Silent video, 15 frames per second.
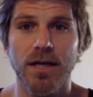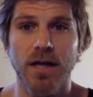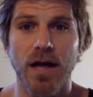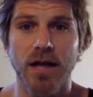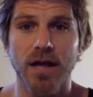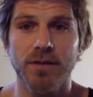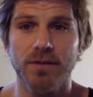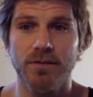
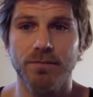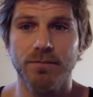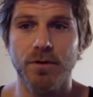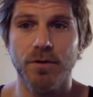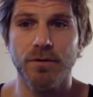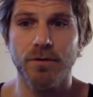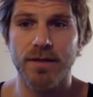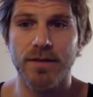constant
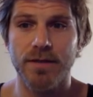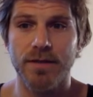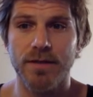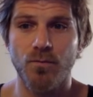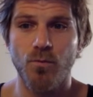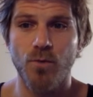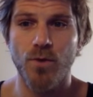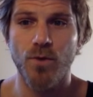progress
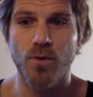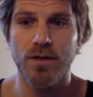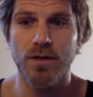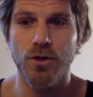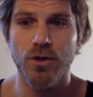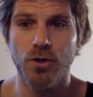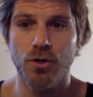within your